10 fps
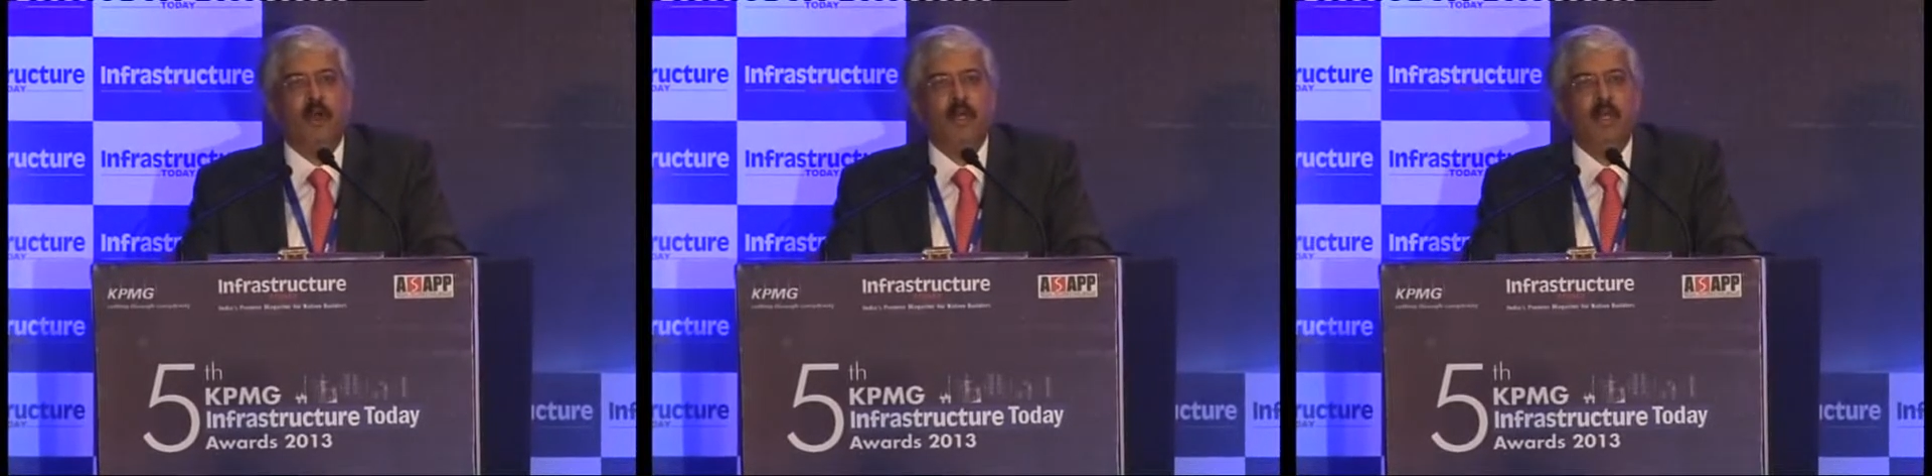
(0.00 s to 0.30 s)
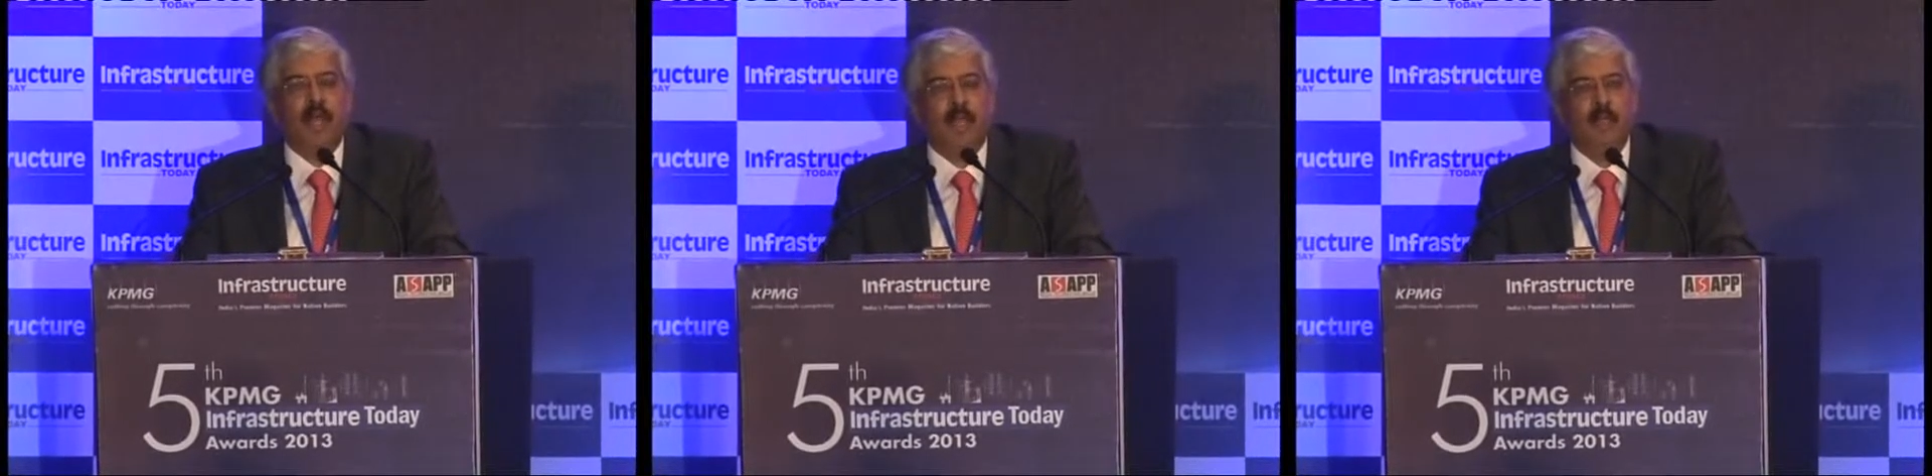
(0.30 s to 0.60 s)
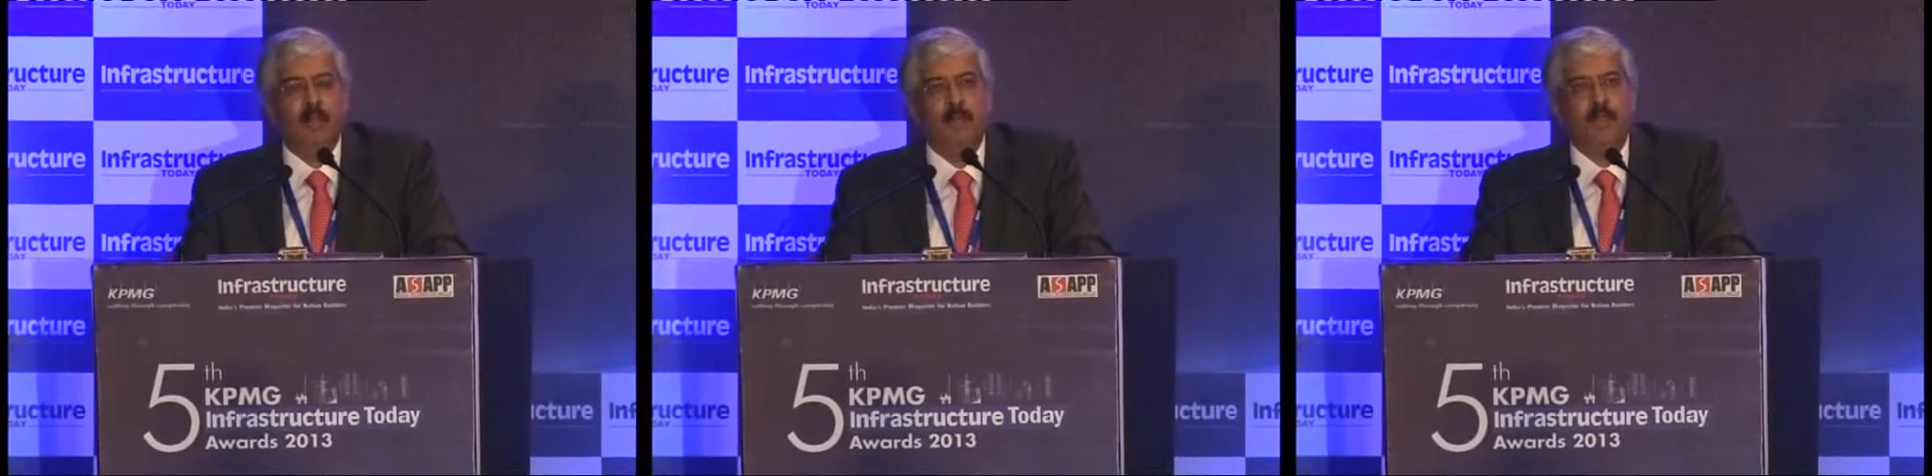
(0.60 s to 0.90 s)

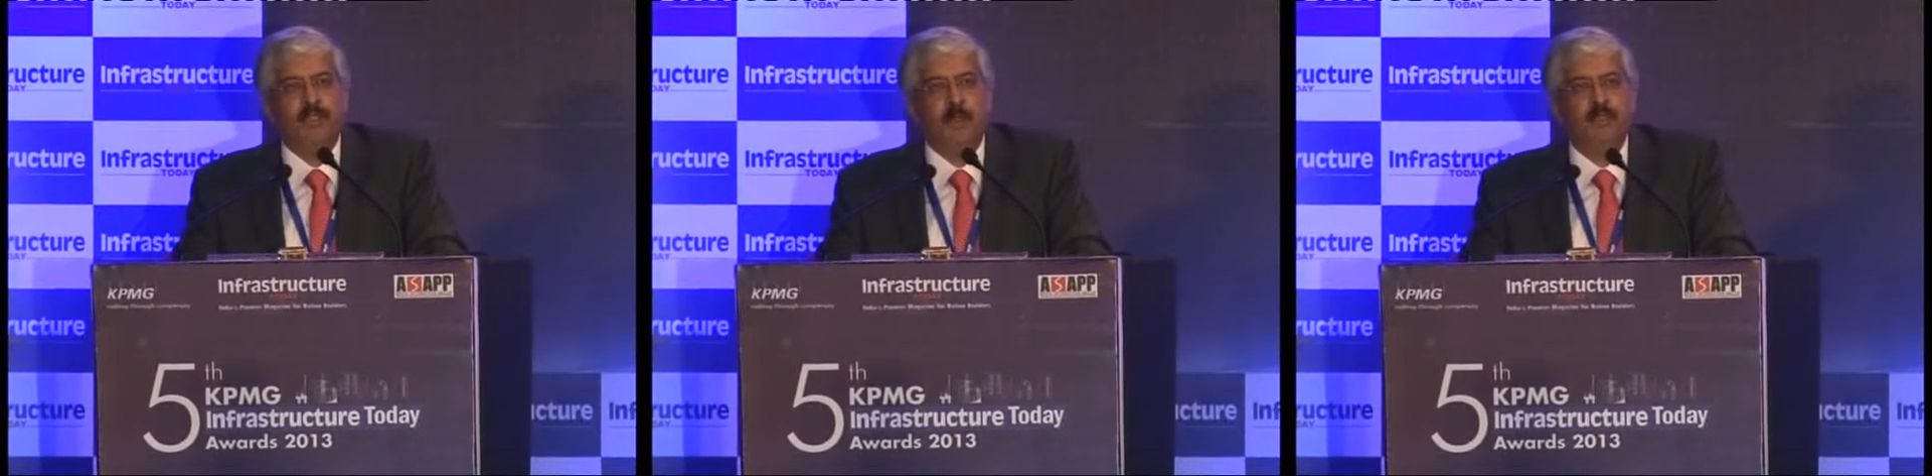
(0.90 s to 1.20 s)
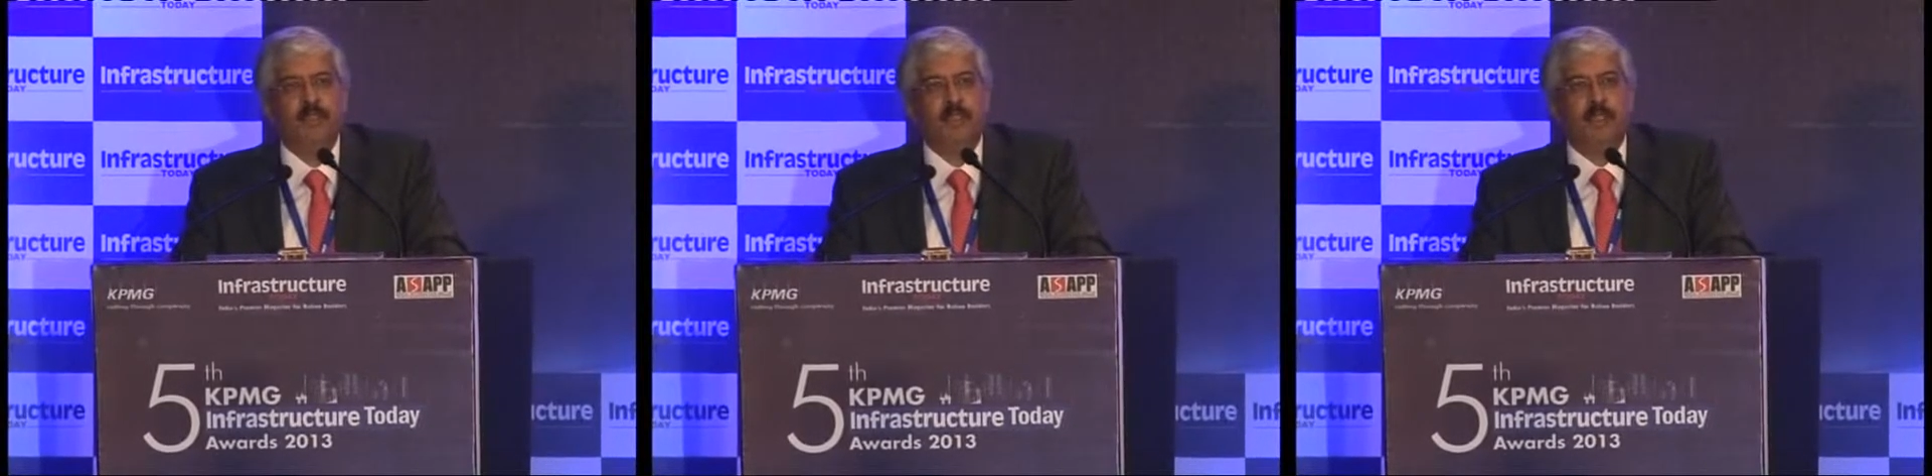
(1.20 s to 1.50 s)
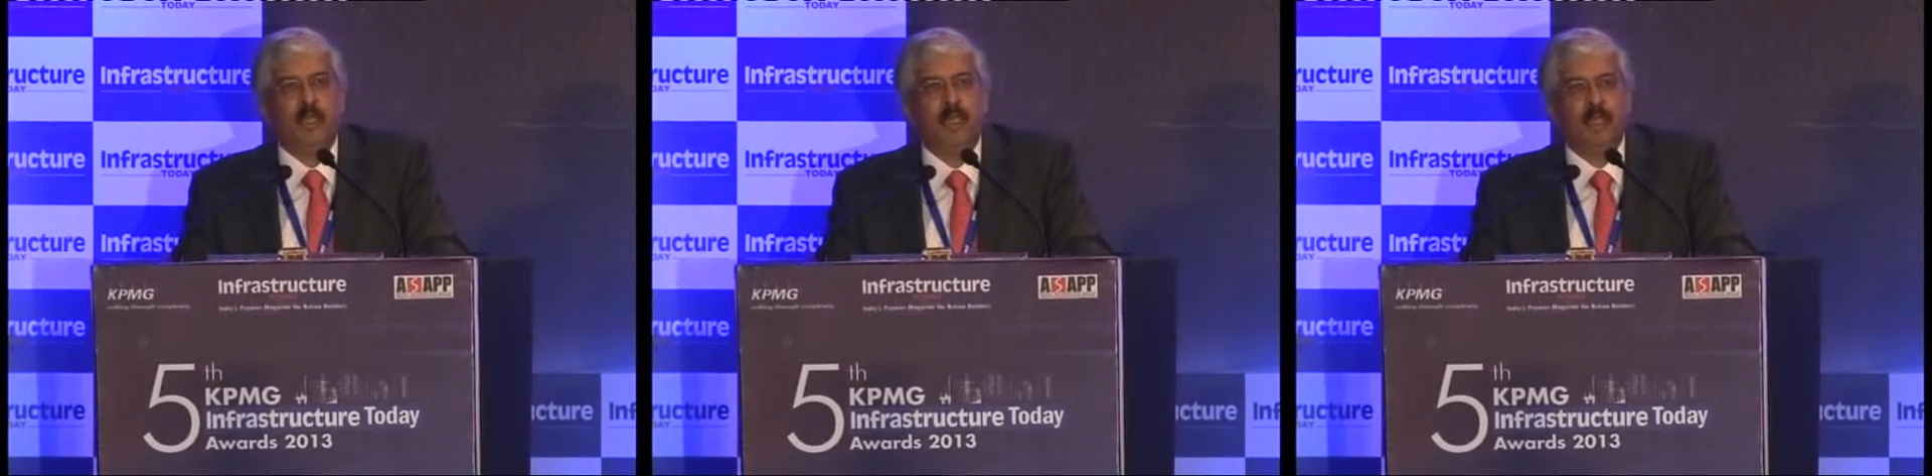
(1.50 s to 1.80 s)
online perception
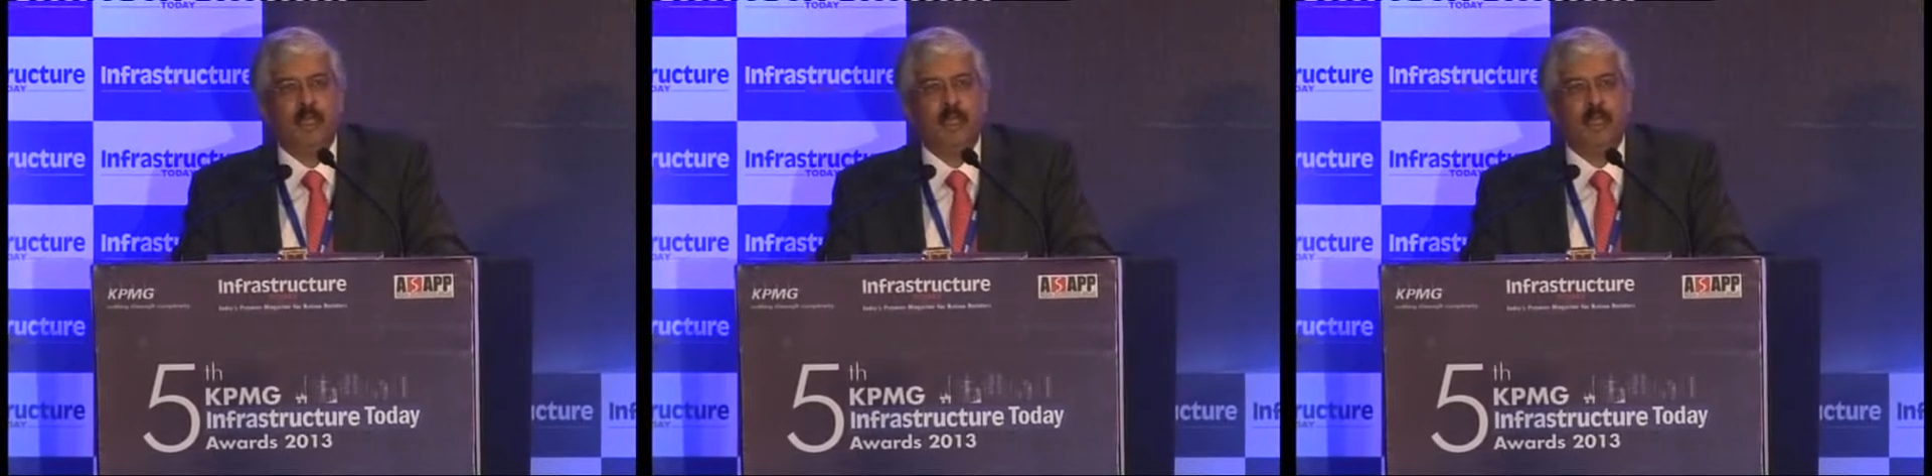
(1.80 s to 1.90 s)
study